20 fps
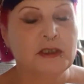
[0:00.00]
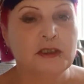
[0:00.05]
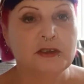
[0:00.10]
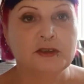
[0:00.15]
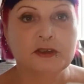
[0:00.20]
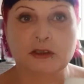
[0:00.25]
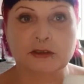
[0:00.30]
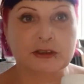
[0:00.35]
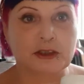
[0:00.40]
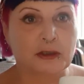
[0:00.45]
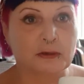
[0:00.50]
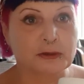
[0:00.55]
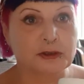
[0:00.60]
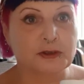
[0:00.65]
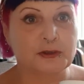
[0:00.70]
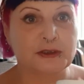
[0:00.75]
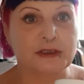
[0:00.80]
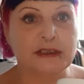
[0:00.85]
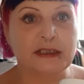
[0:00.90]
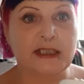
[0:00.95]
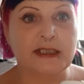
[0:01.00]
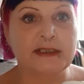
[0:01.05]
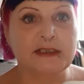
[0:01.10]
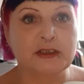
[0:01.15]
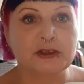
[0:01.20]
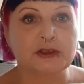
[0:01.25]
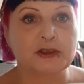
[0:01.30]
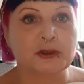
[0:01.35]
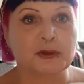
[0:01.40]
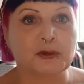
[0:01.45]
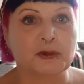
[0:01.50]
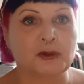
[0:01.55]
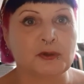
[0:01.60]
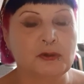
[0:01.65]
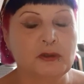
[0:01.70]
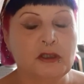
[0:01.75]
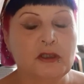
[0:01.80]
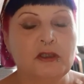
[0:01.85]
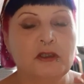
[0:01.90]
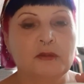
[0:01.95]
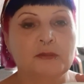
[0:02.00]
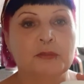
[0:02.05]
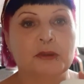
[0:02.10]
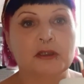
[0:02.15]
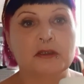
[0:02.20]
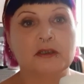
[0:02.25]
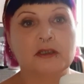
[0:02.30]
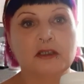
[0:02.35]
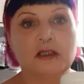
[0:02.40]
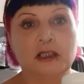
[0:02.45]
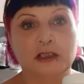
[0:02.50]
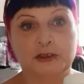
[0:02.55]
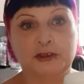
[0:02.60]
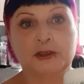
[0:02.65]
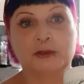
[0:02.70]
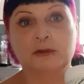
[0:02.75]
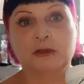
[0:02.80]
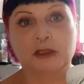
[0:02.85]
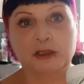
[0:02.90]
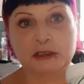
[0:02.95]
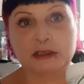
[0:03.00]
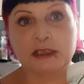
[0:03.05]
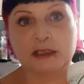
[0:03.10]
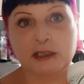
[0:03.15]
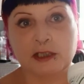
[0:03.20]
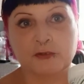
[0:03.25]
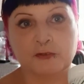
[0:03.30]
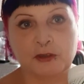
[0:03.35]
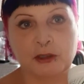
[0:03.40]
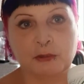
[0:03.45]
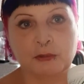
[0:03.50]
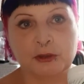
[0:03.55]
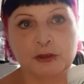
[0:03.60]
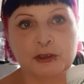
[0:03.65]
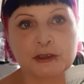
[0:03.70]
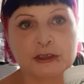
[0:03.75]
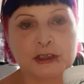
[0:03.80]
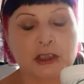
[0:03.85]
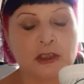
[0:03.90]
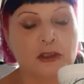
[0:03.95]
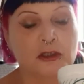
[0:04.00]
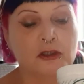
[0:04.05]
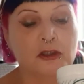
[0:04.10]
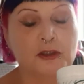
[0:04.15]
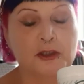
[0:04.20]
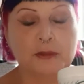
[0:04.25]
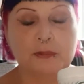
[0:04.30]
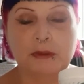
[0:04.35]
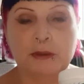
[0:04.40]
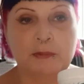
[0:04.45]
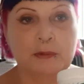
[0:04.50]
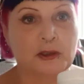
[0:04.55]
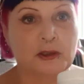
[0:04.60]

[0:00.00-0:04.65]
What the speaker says: doesn't alter the taste at all. But I do like to add that one. There's a lot of people